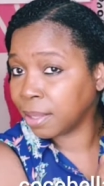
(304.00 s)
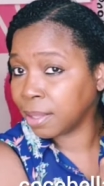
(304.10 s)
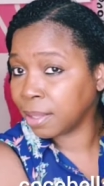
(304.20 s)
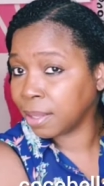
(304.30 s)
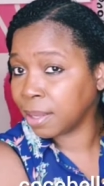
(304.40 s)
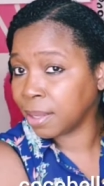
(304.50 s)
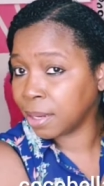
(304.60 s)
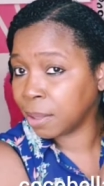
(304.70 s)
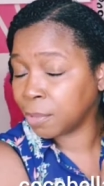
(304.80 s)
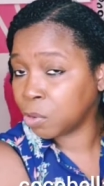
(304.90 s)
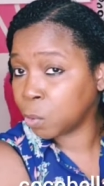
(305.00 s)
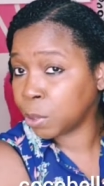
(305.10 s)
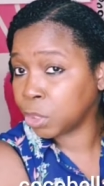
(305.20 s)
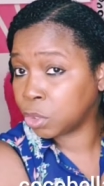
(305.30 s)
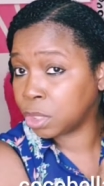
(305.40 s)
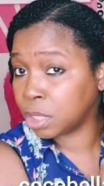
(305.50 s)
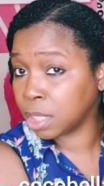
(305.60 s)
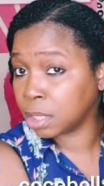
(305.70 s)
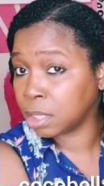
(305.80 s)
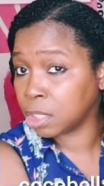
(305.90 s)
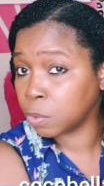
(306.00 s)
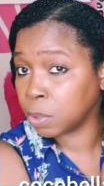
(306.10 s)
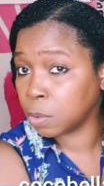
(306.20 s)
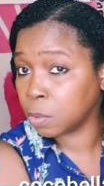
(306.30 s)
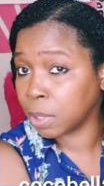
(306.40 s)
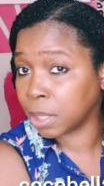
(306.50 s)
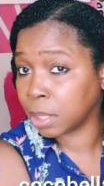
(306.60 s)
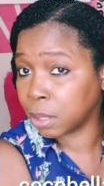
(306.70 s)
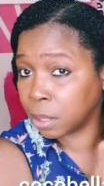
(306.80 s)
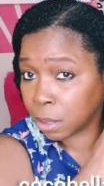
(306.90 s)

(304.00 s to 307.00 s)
And I'm going to tuck this one away.